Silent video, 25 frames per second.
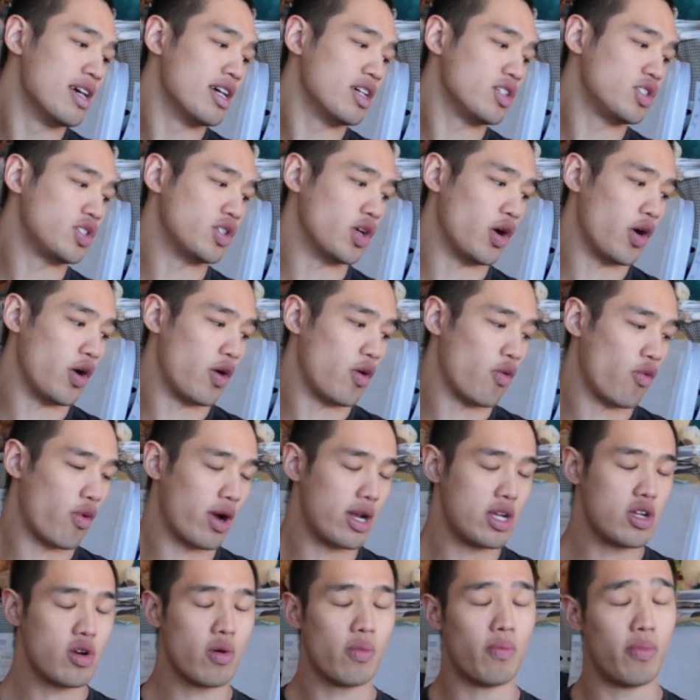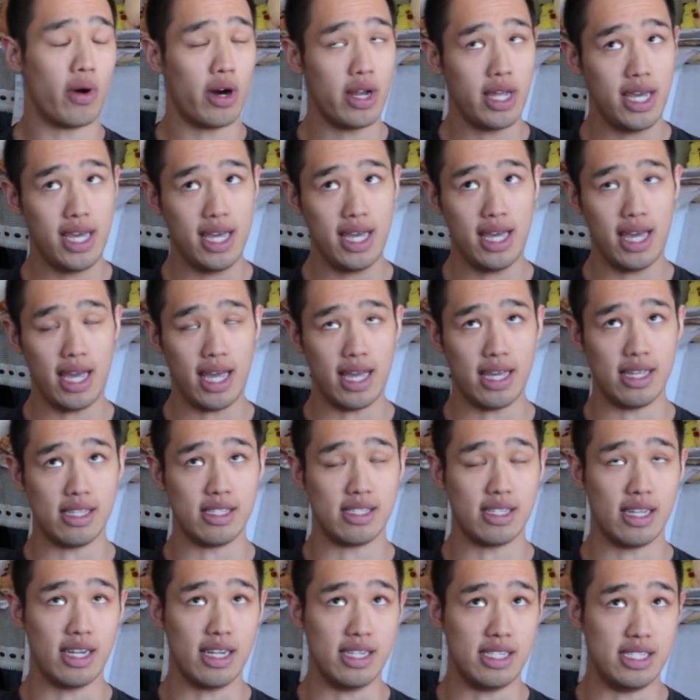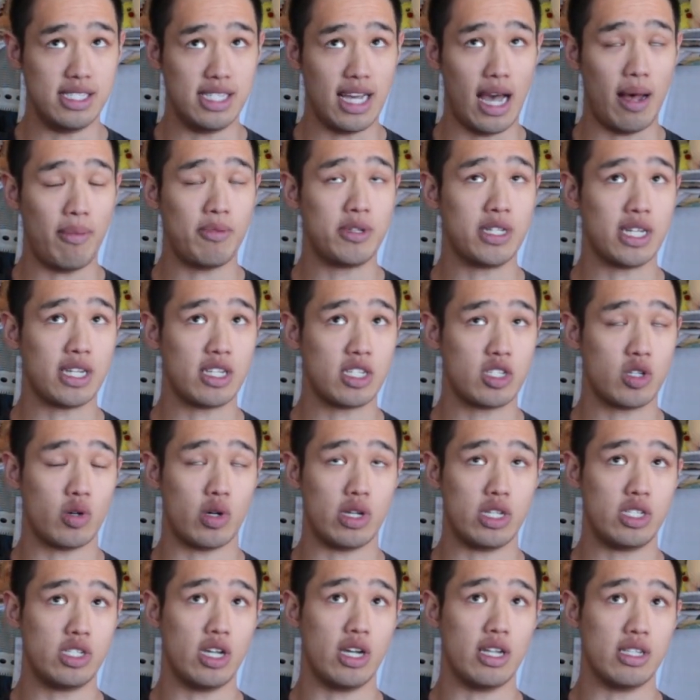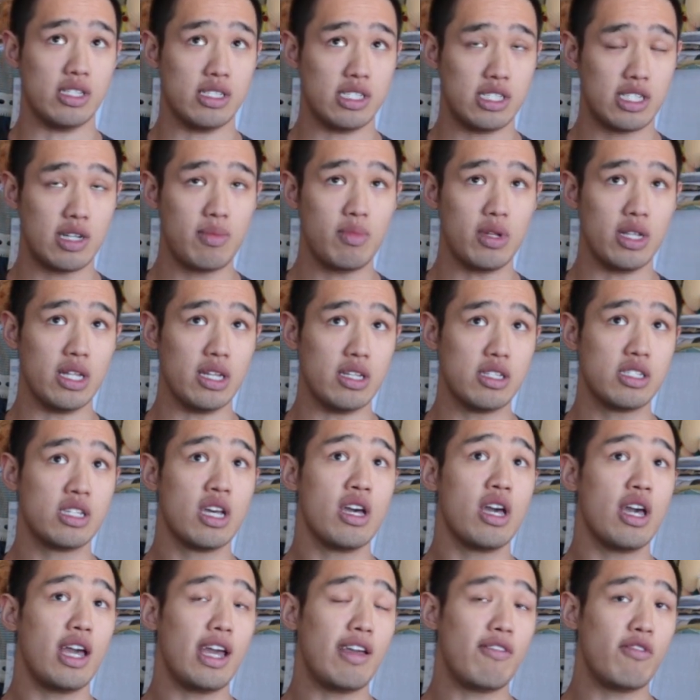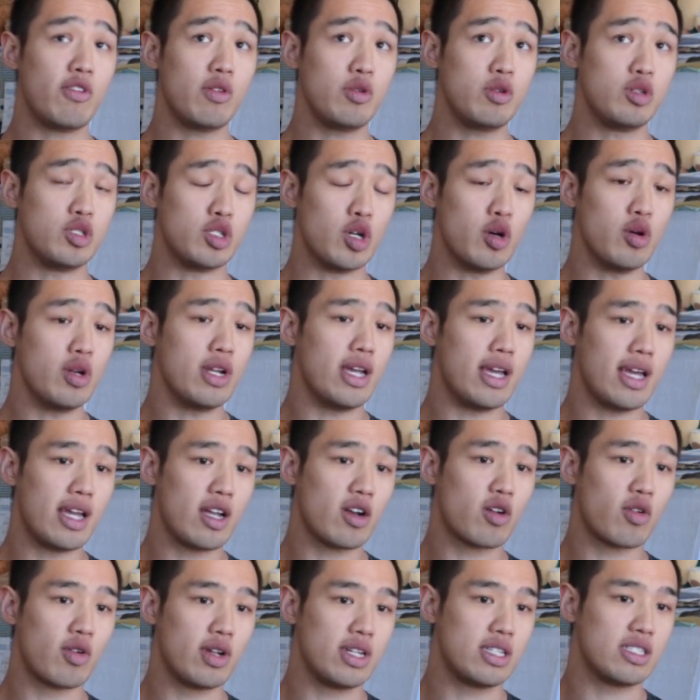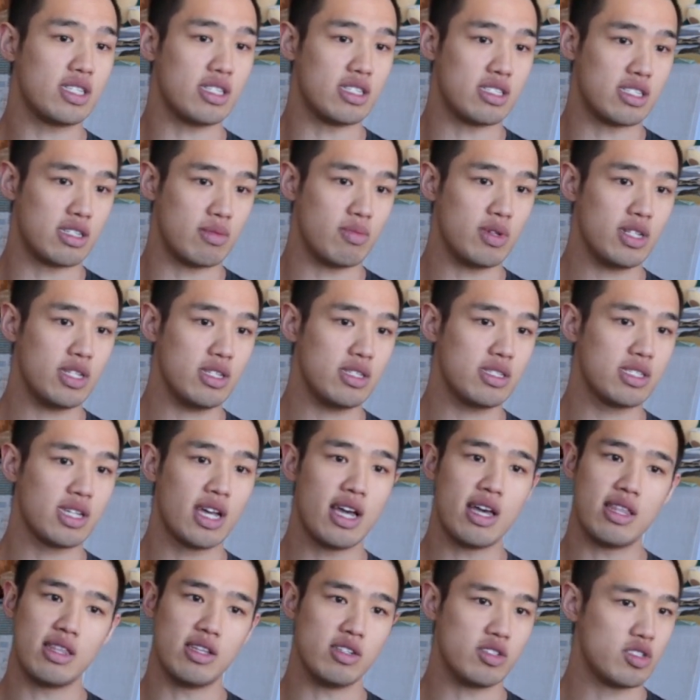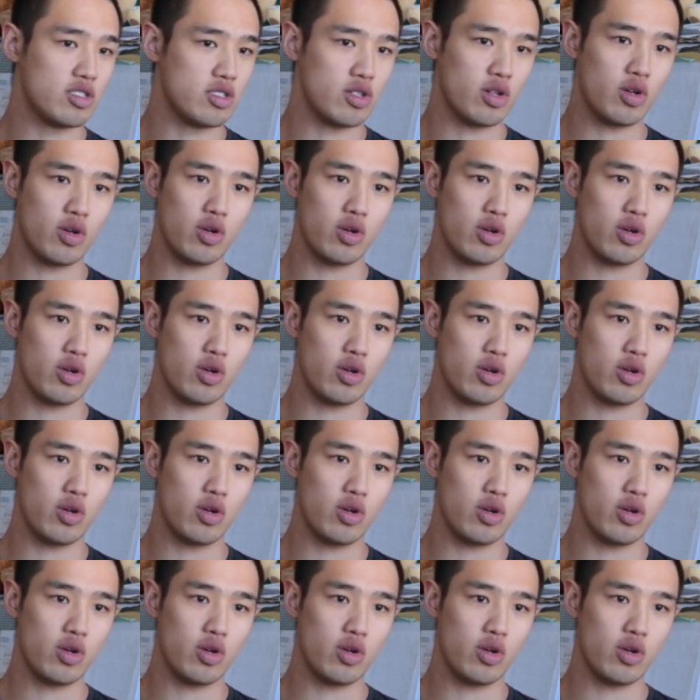So when your body is adapting to a certain stimulus, if you don't increase the stimulus, there's